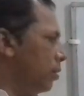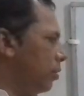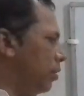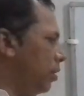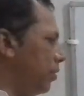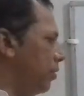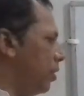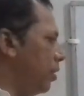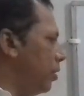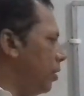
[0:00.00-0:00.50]

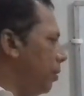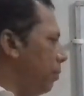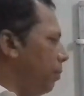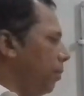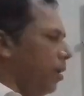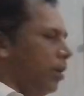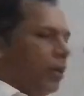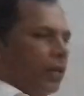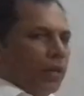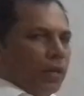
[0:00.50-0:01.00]
This is the
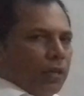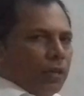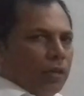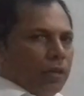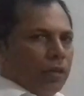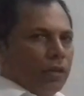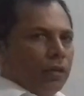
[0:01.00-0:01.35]
meaning.